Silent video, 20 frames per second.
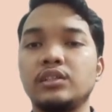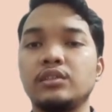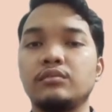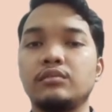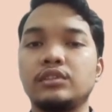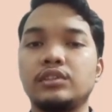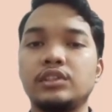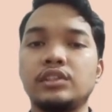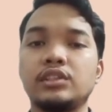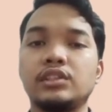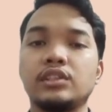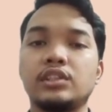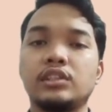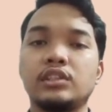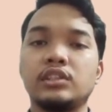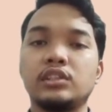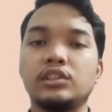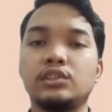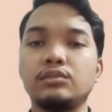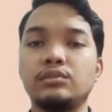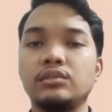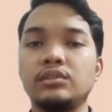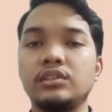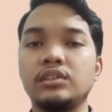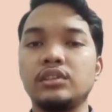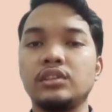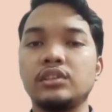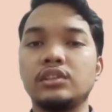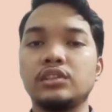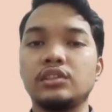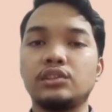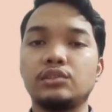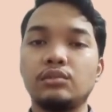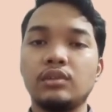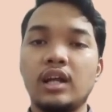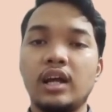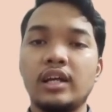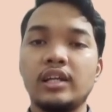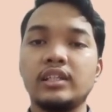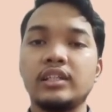which is in June,
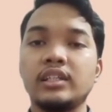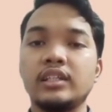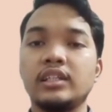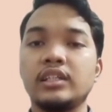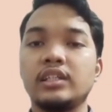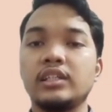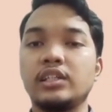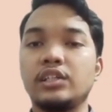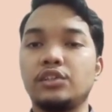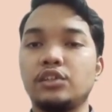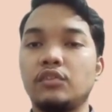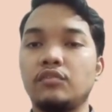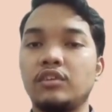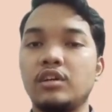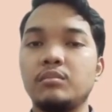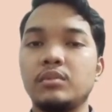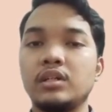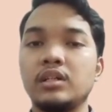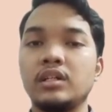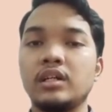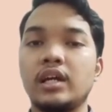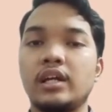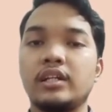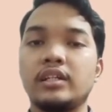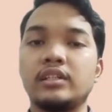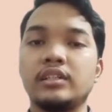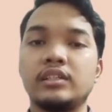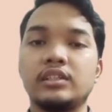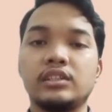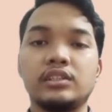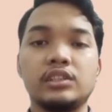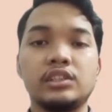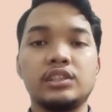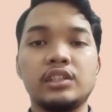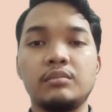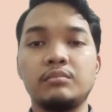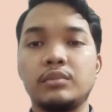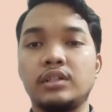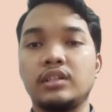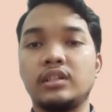July, in November, and in
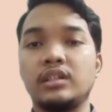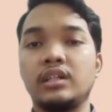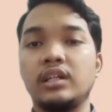December.